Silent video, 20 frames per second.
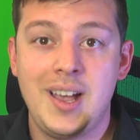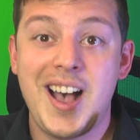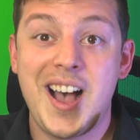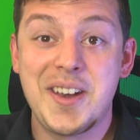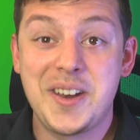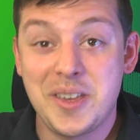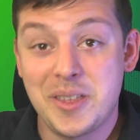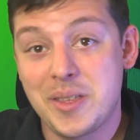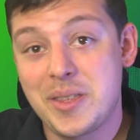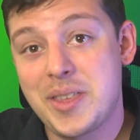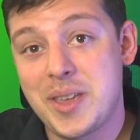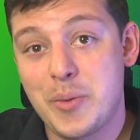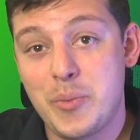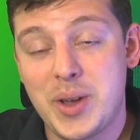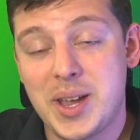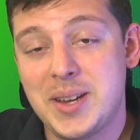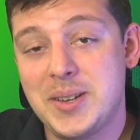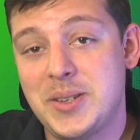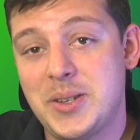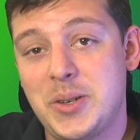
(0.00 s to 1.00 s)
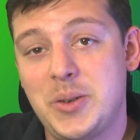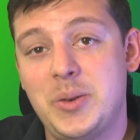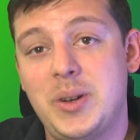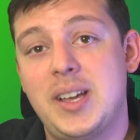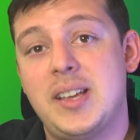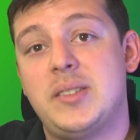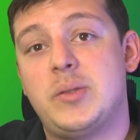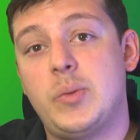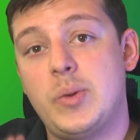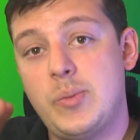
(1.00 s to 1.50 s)
another thing we can do
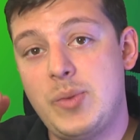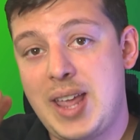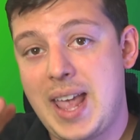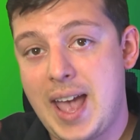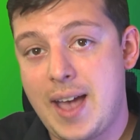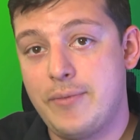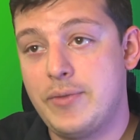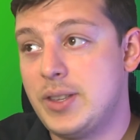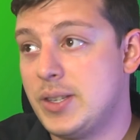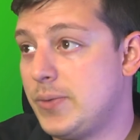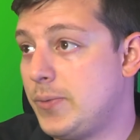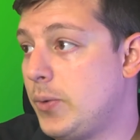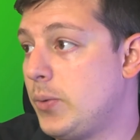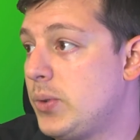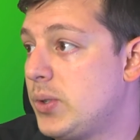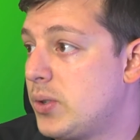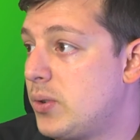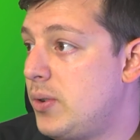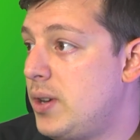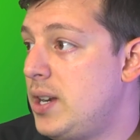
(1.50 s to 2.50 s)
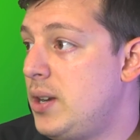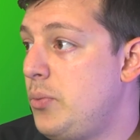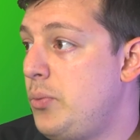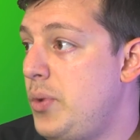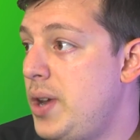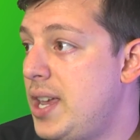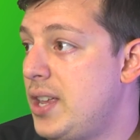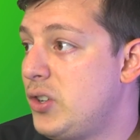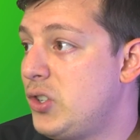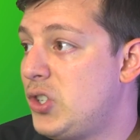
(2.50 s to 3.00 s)
is when we have this full screen,
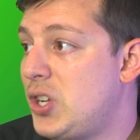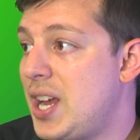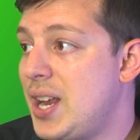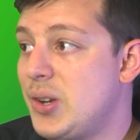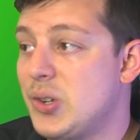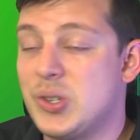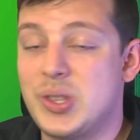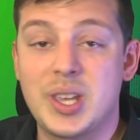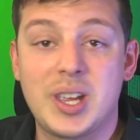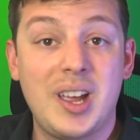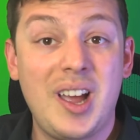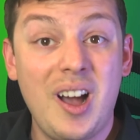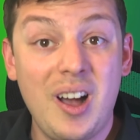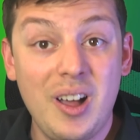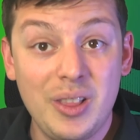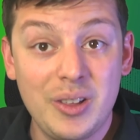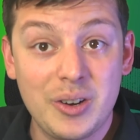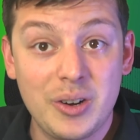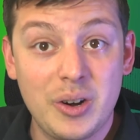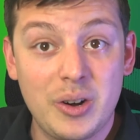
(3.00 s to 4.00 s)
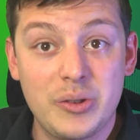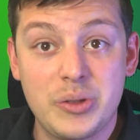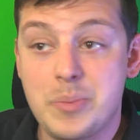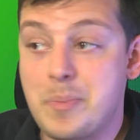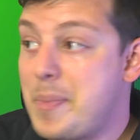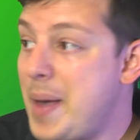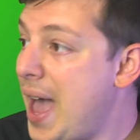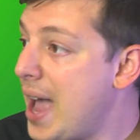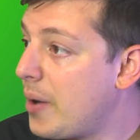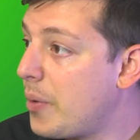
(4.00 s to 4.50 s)
we can change the color or the
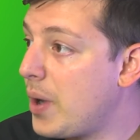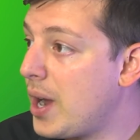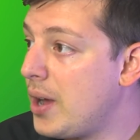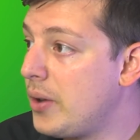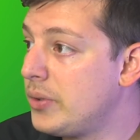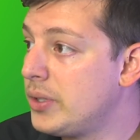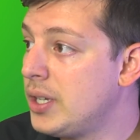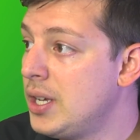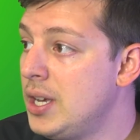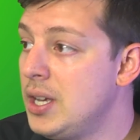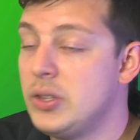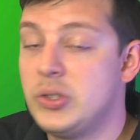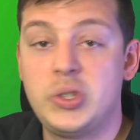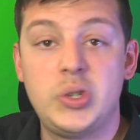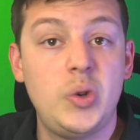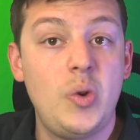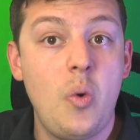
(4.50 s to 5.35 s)
background to